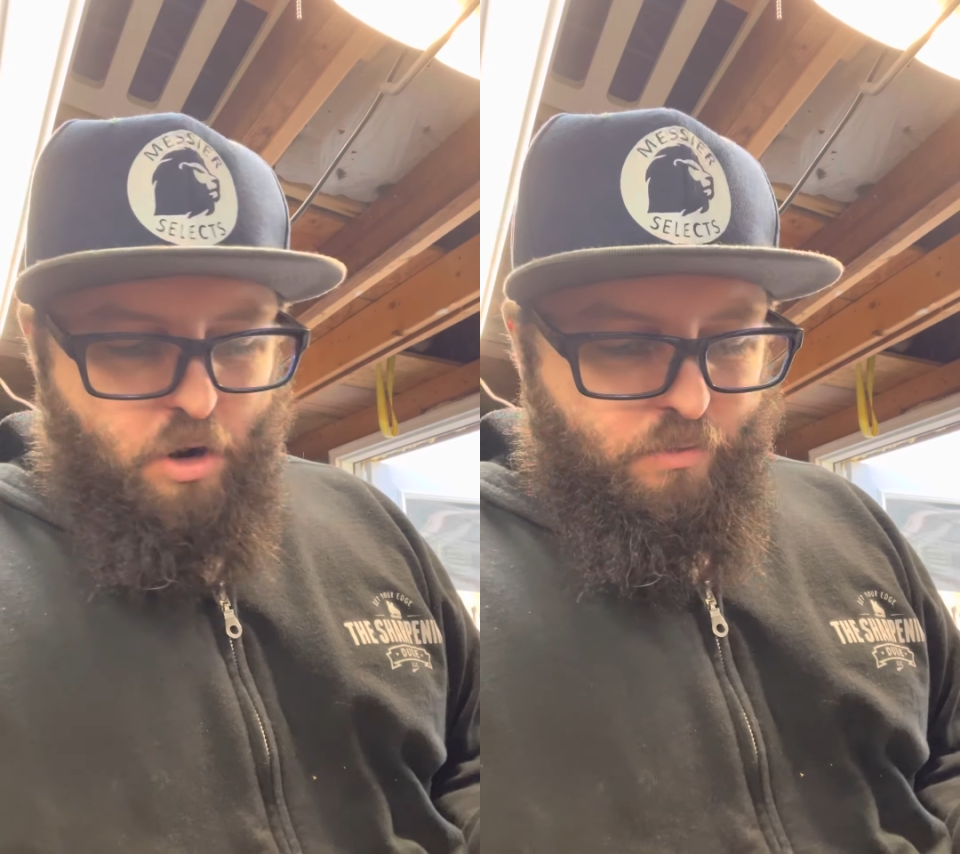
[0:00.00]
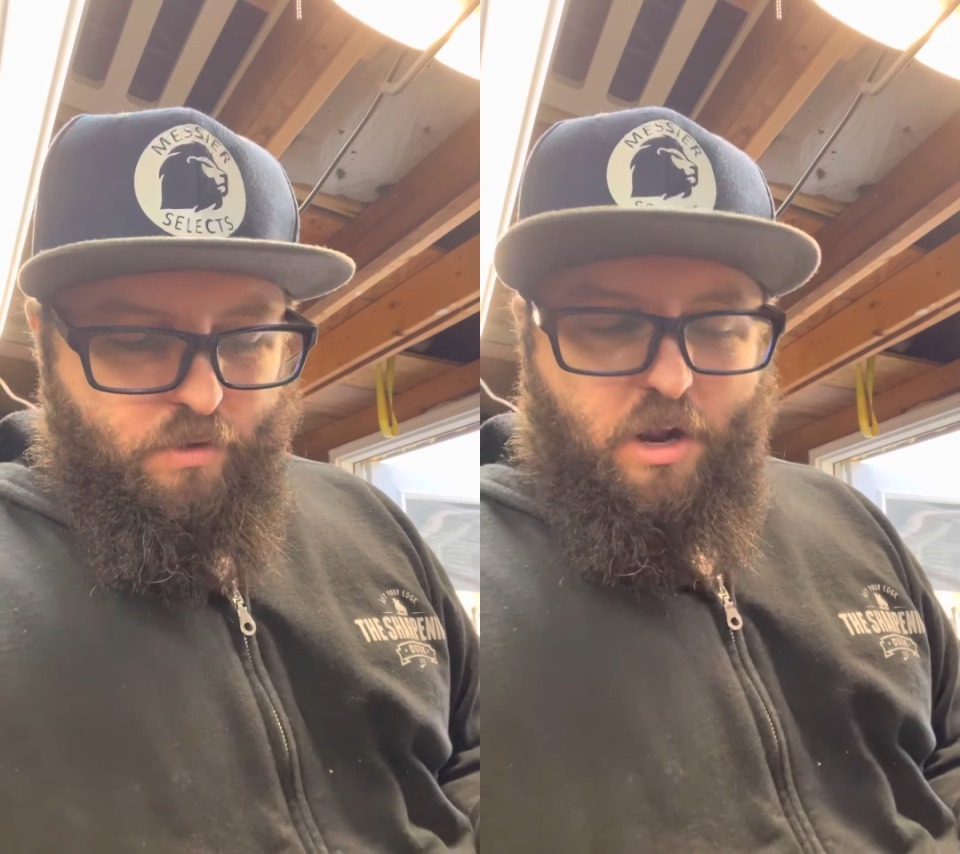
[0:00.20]

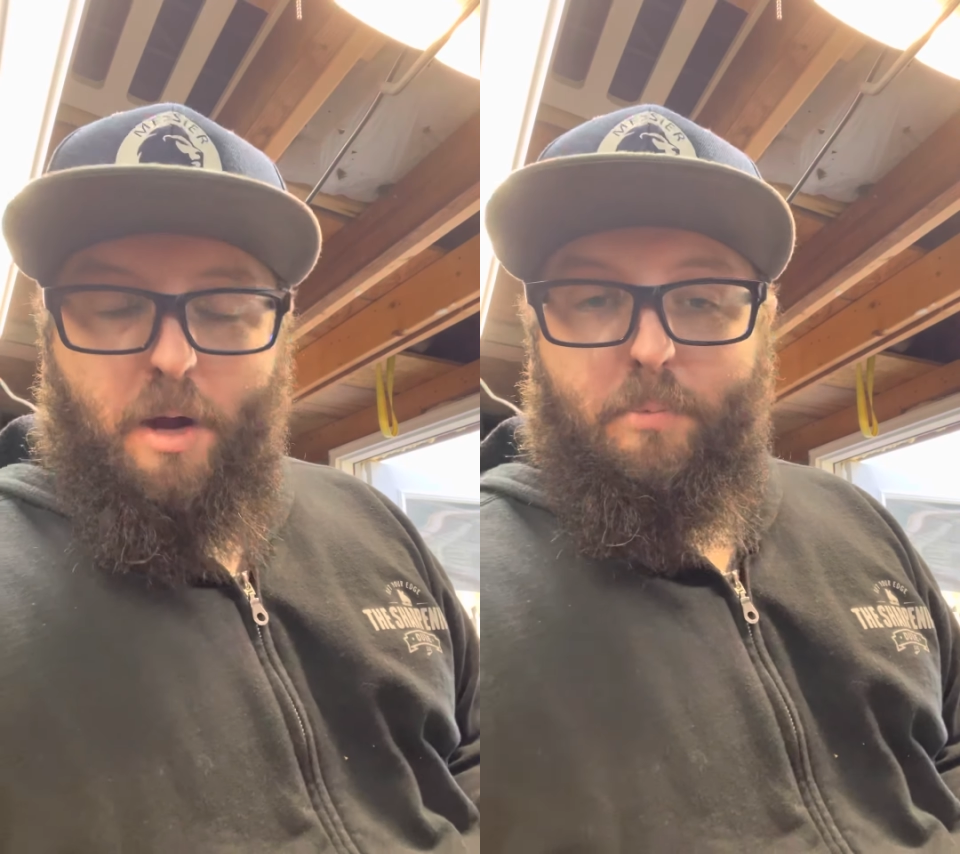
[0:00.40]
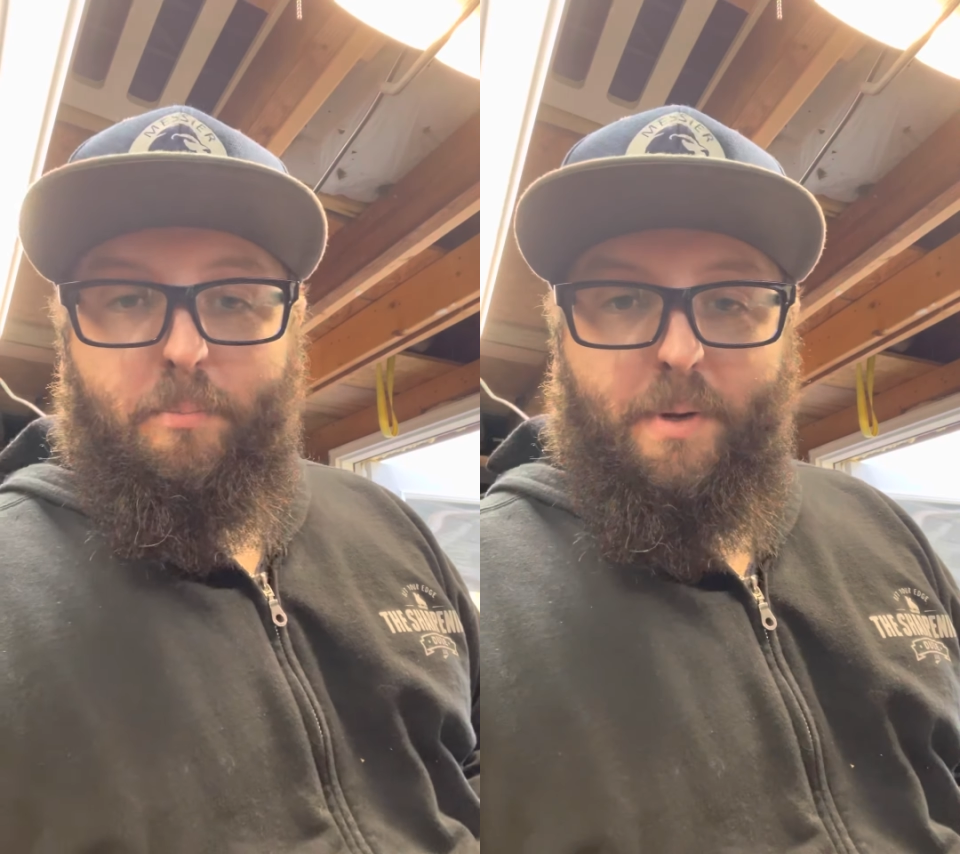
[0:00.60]
over a
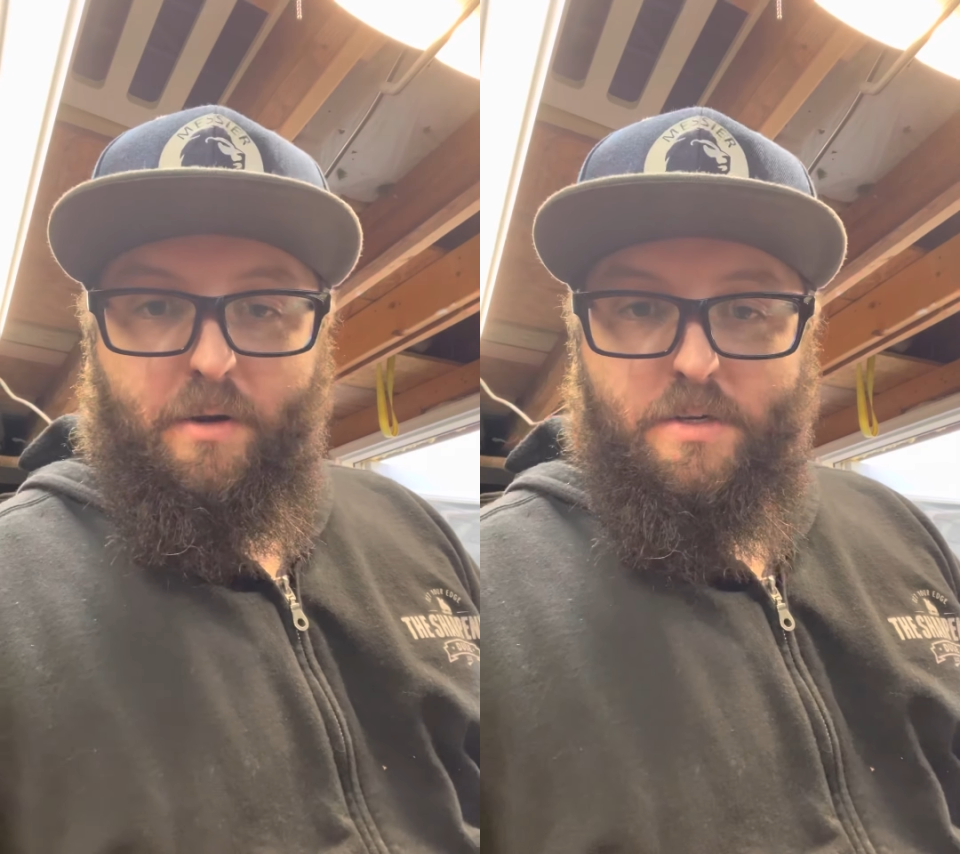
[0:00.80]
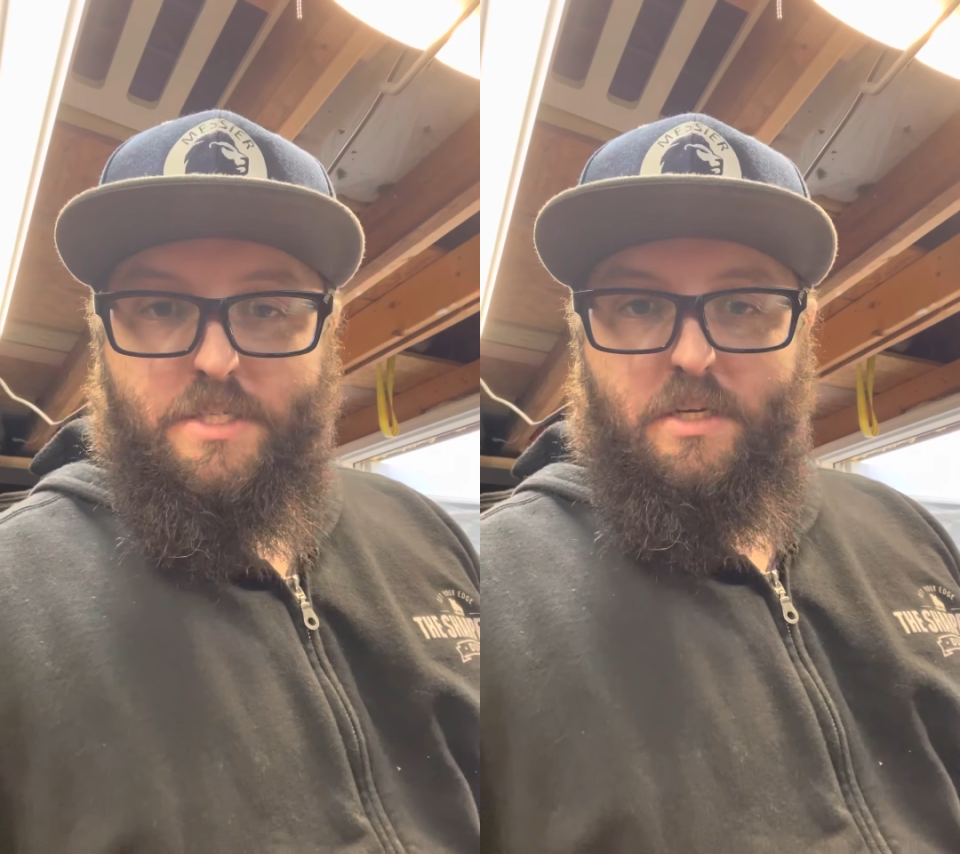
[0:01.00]
couple
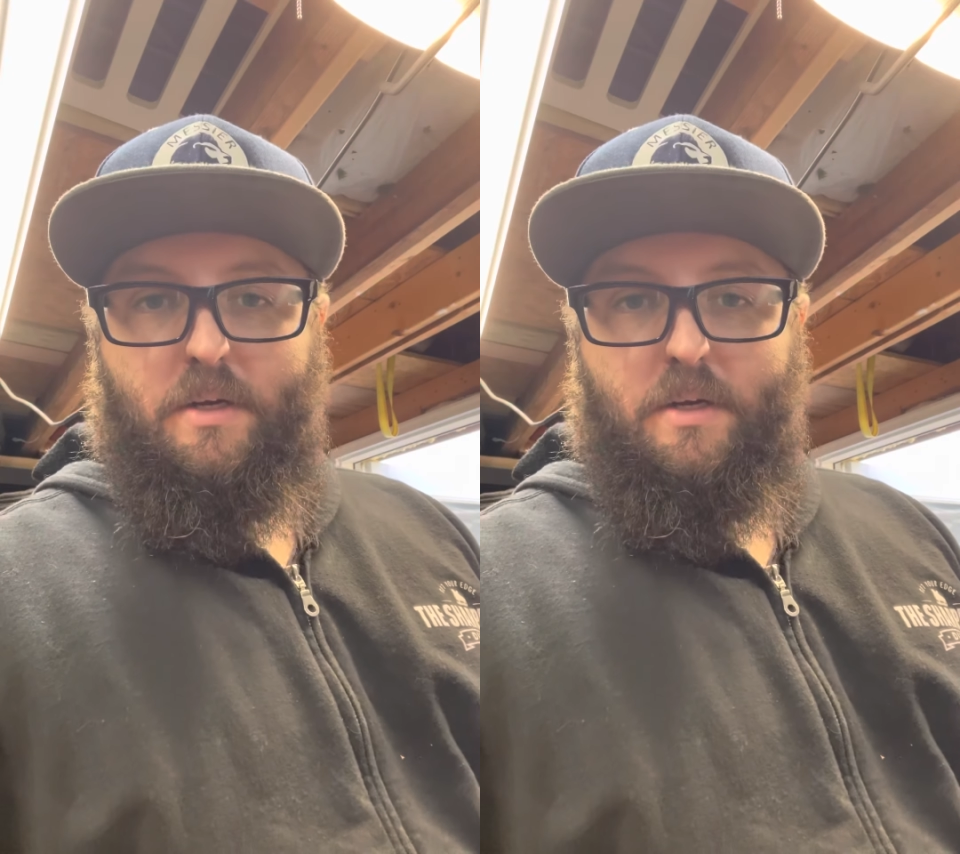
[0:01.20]
beers.